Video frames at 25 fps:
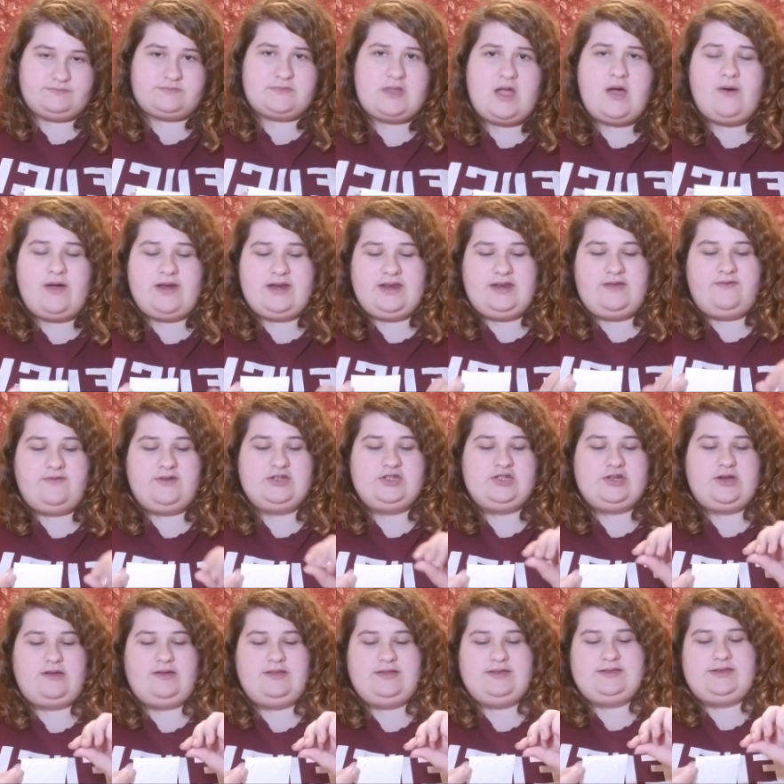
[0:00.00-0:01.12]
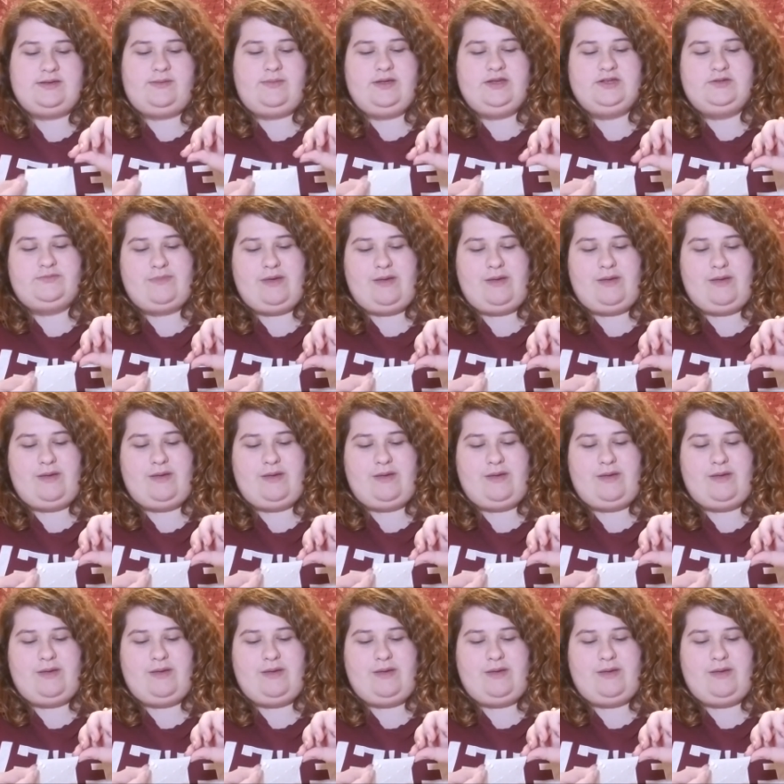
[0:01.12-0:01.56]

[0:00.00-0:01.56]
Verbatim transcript: Oh, I didn't even show you this image.